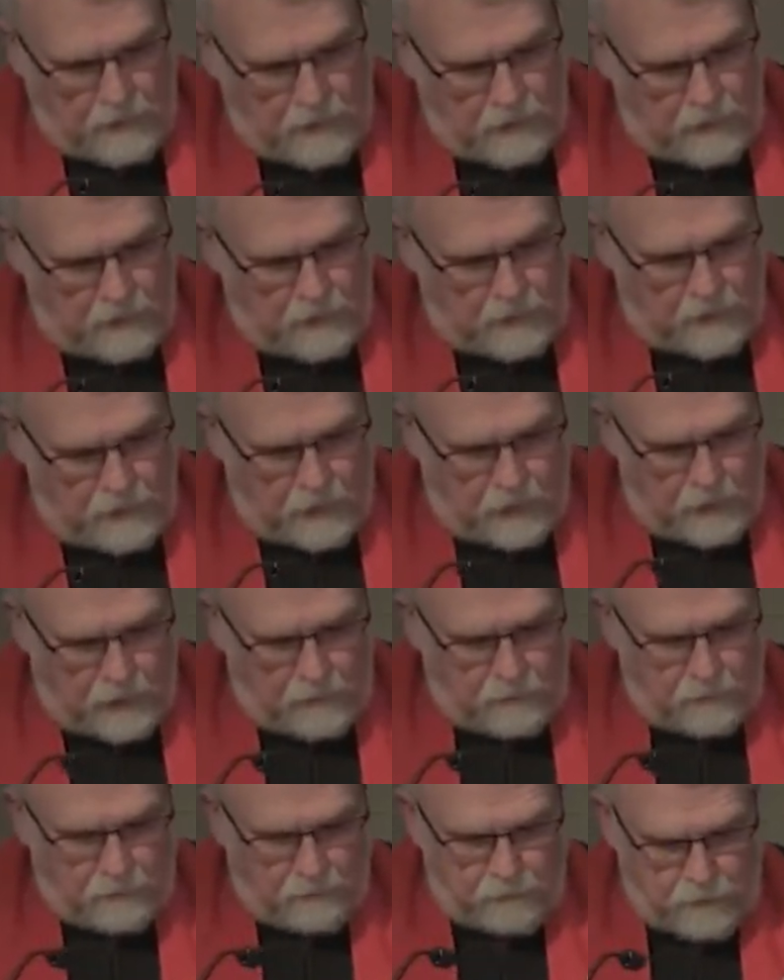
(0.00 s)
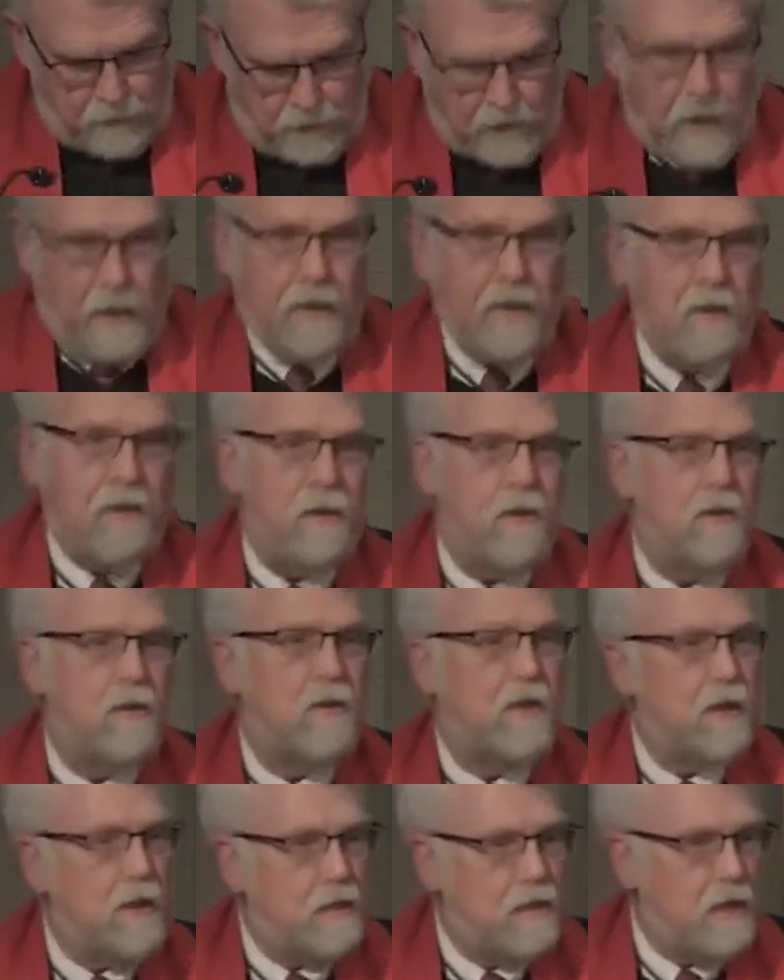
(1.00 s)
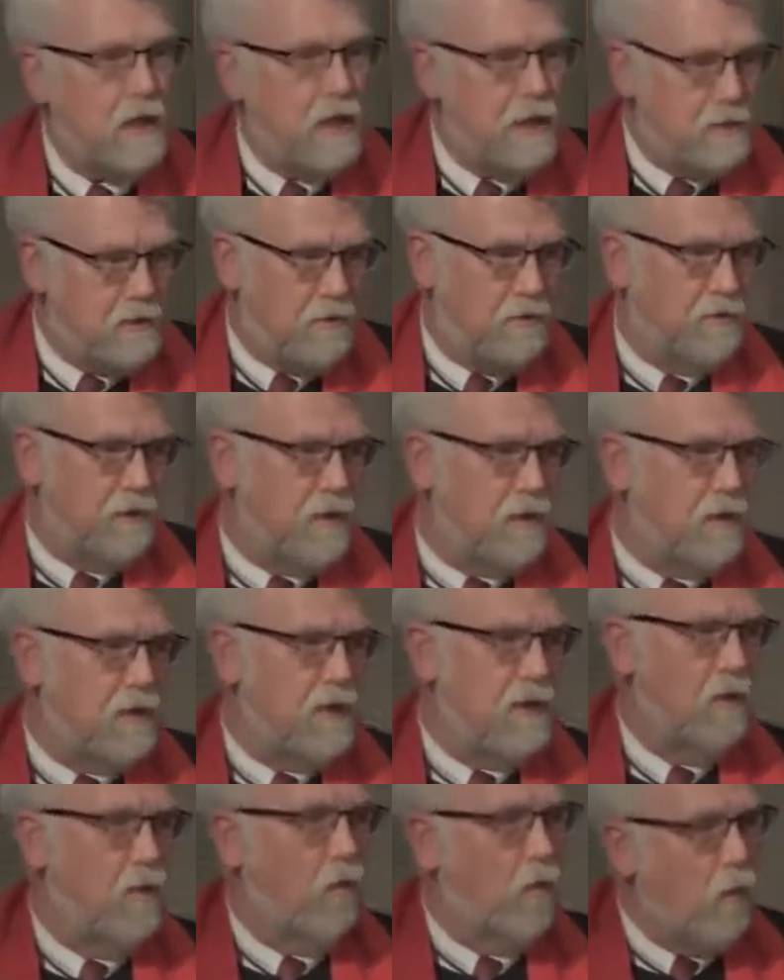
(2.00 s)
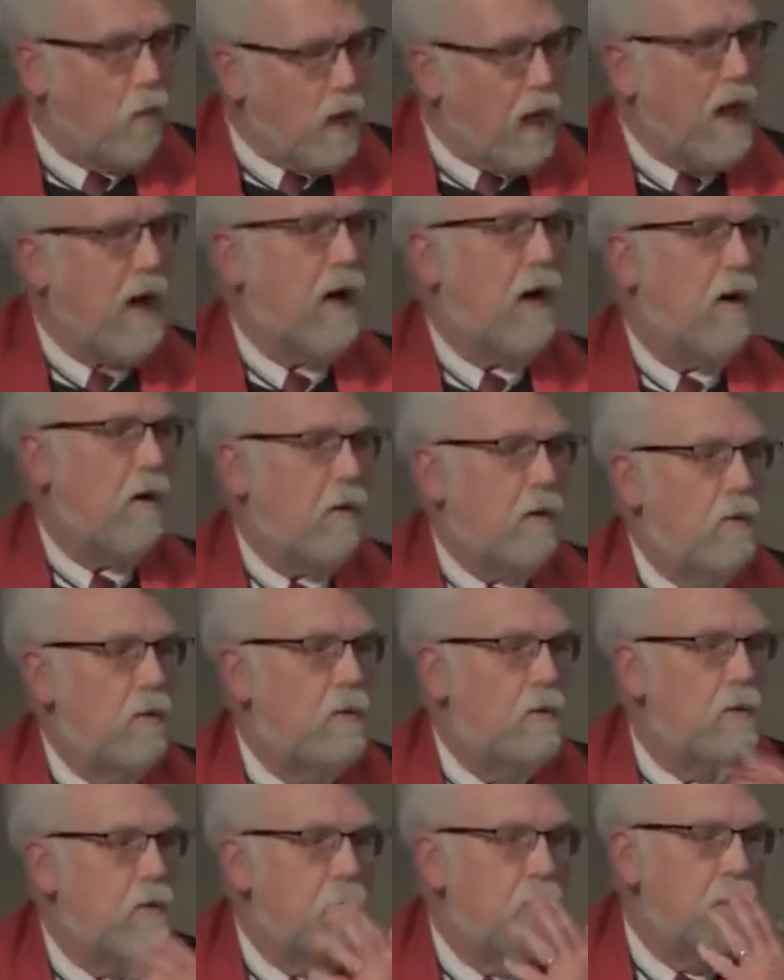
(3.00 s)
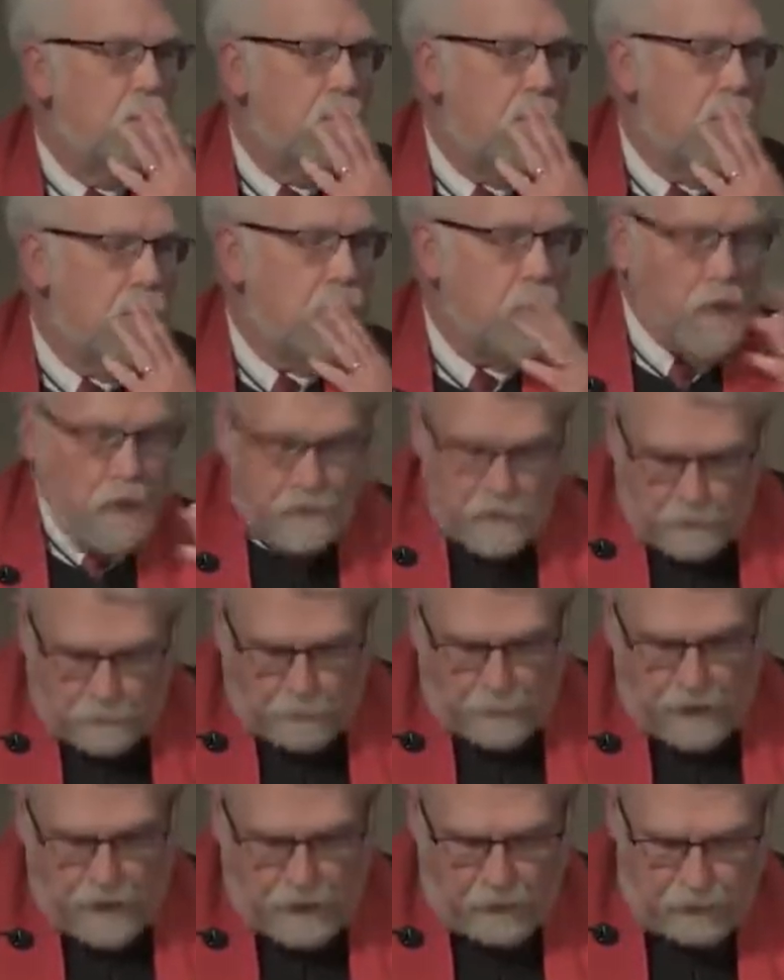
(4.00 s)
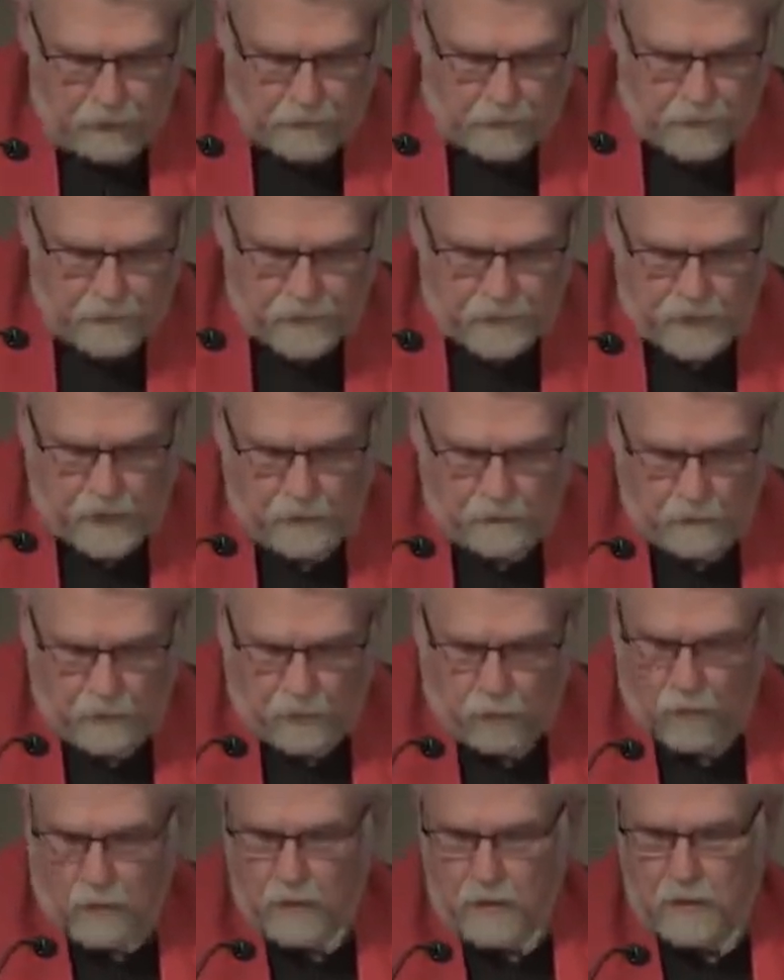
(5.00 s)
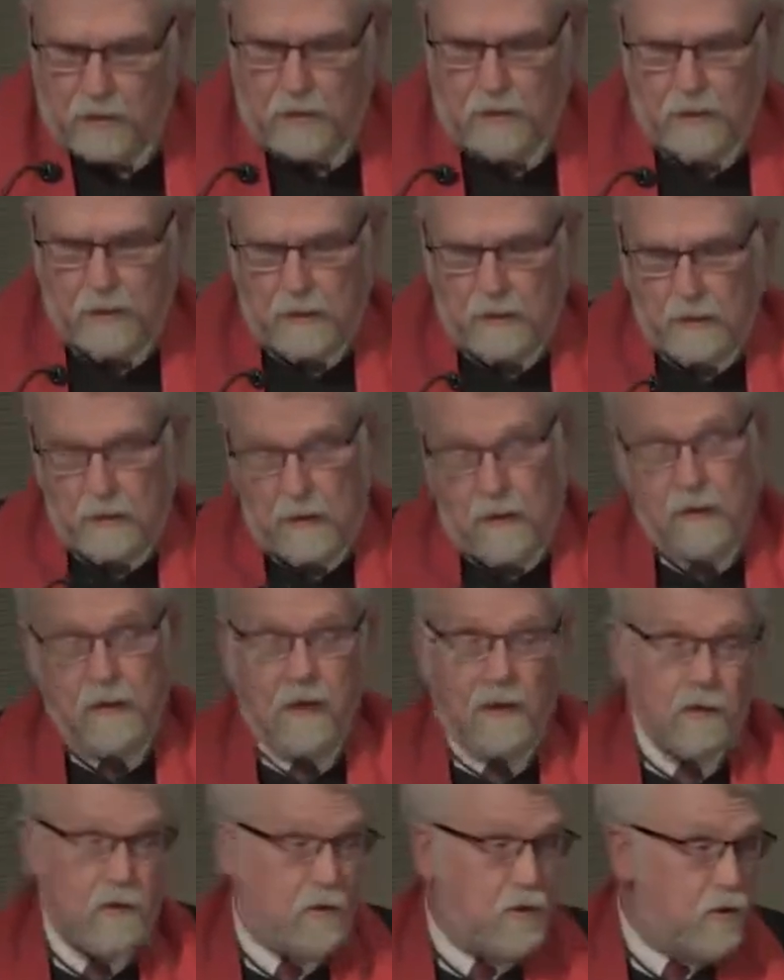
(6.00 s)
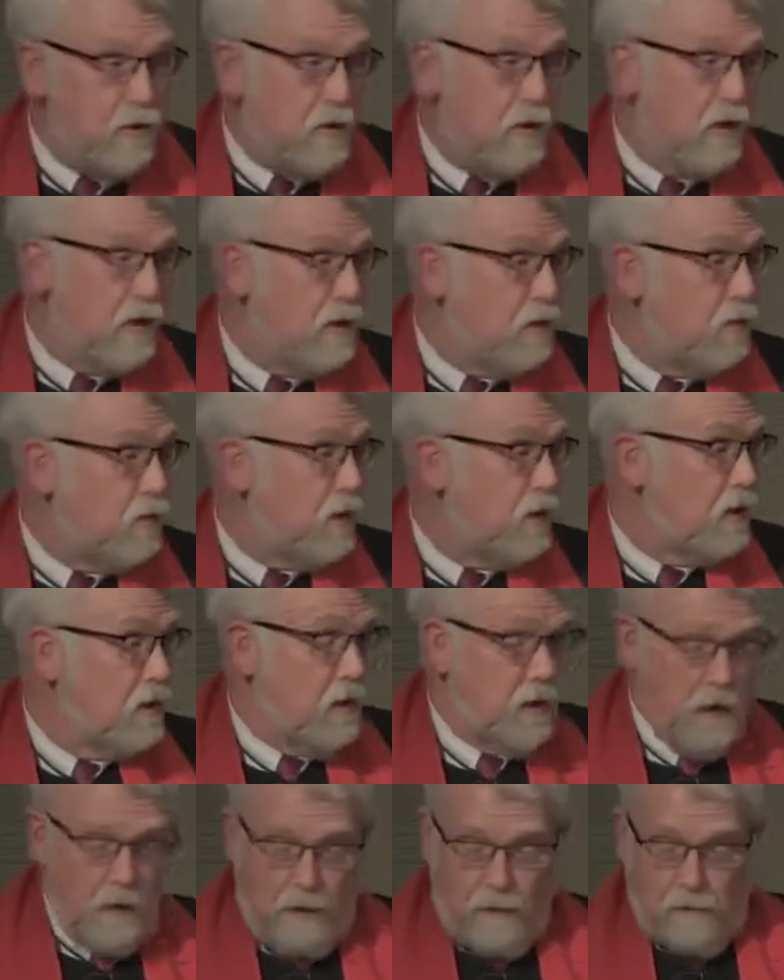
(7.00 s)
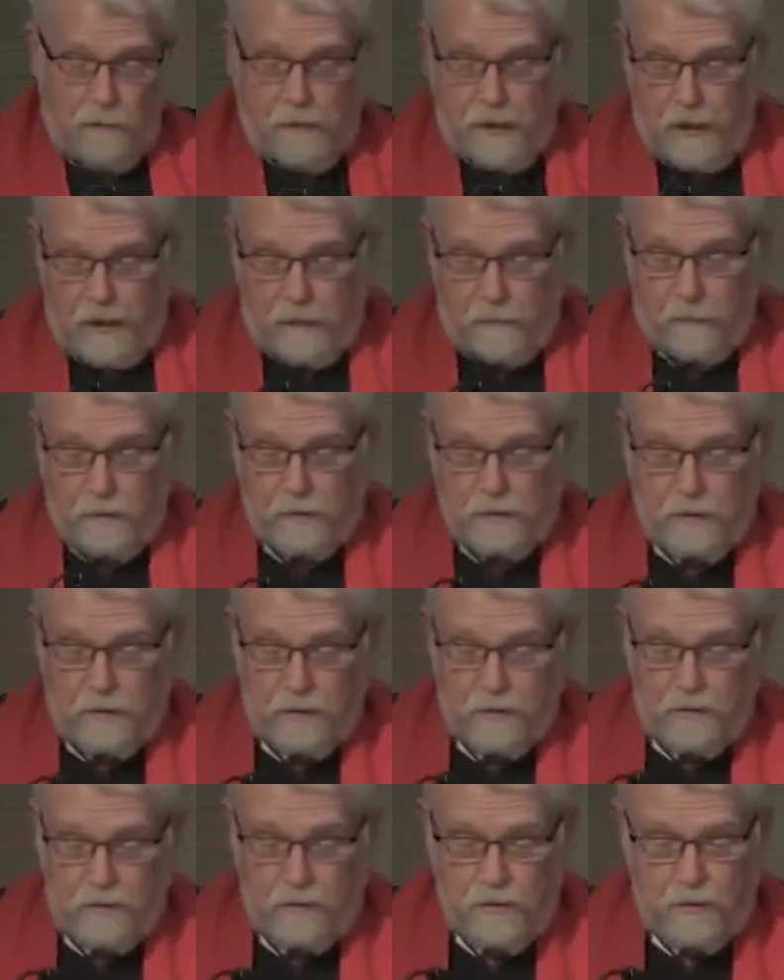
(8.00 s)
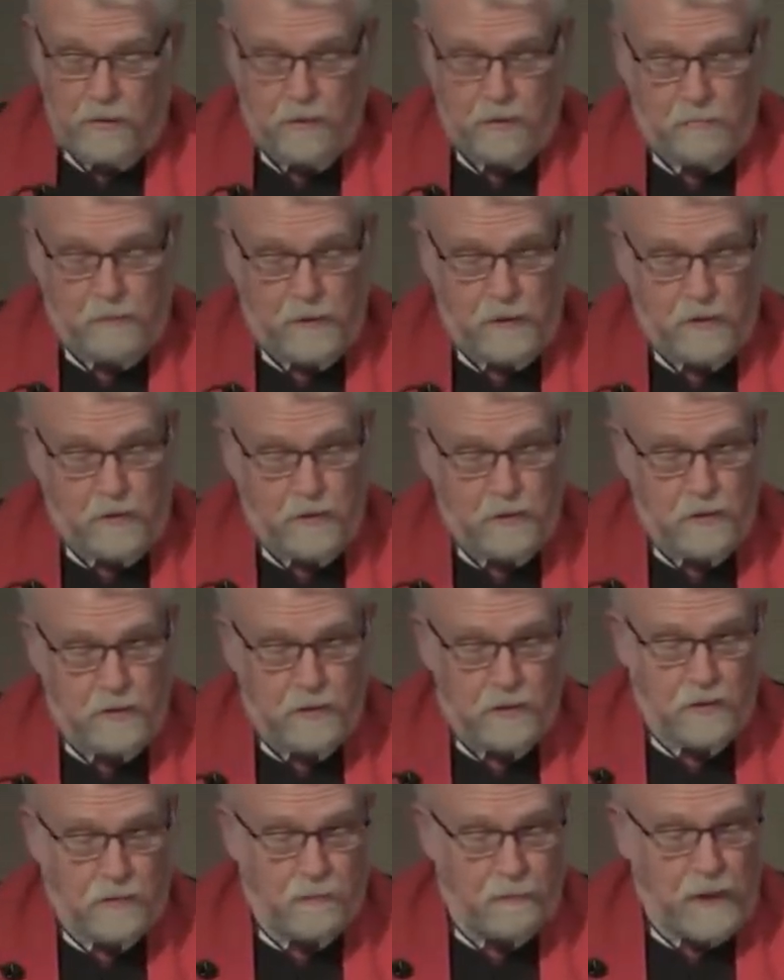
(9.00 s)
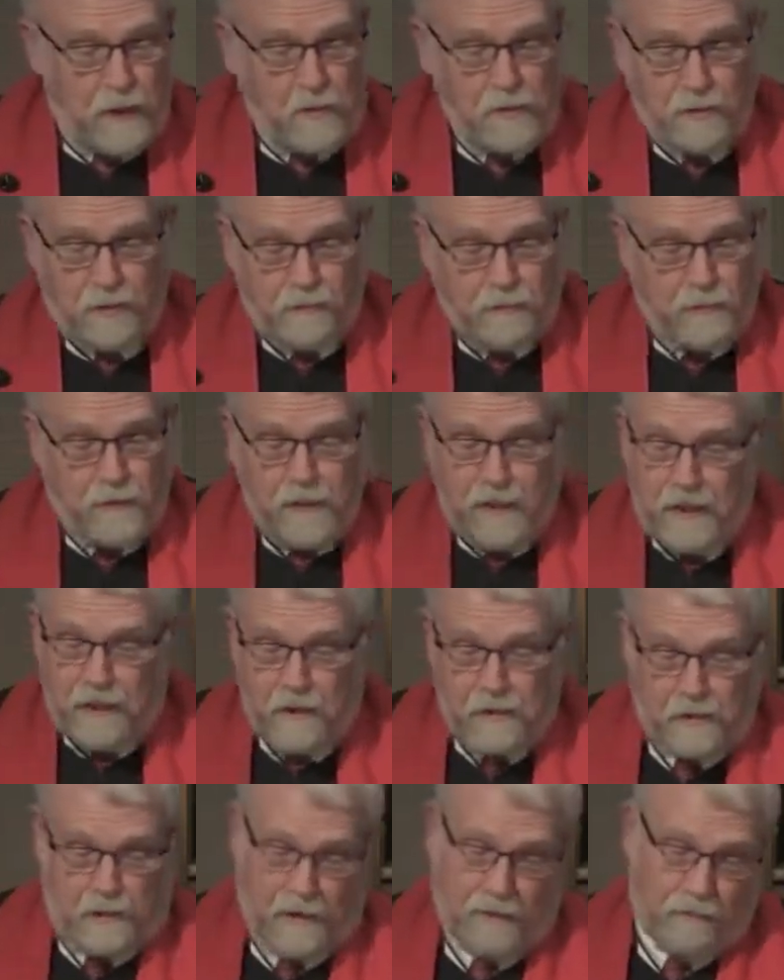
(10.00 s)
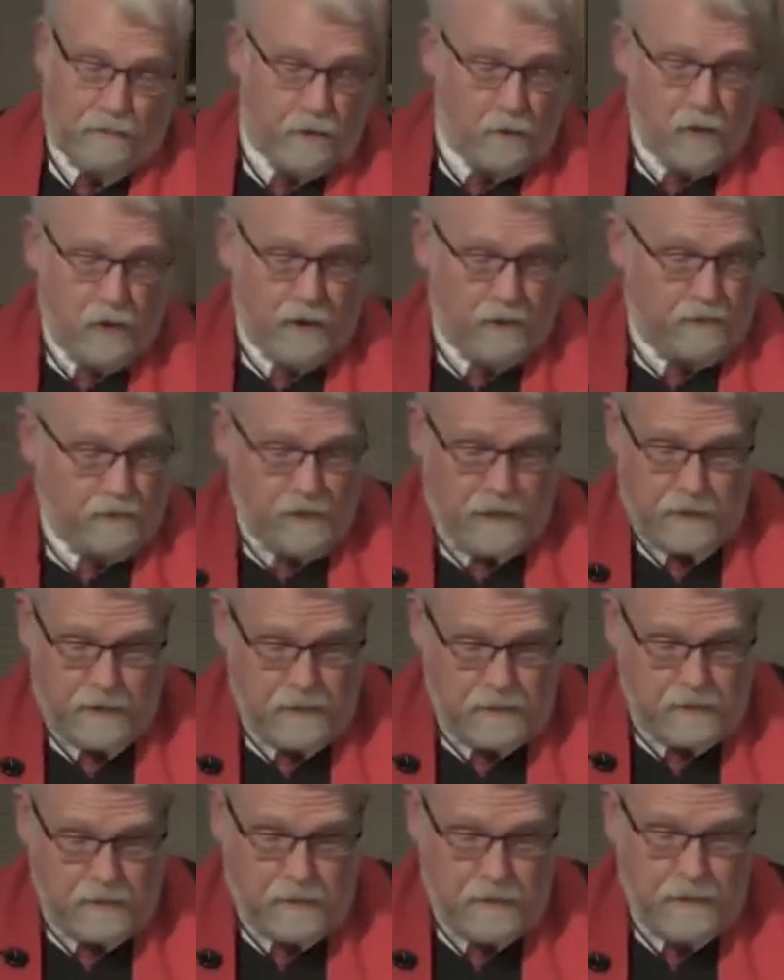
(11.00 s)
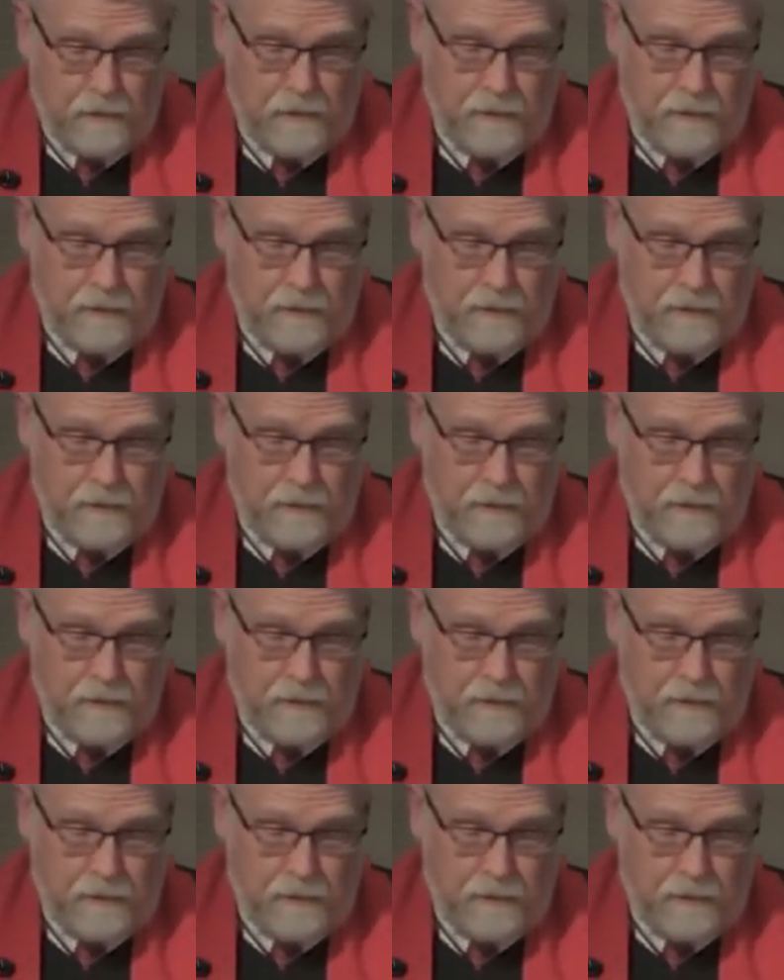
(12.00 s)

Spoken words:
in times of challenge and controversy." Wow, that's a powerful statement. Words that certainly would be able to be used as a measure for each and every one of us.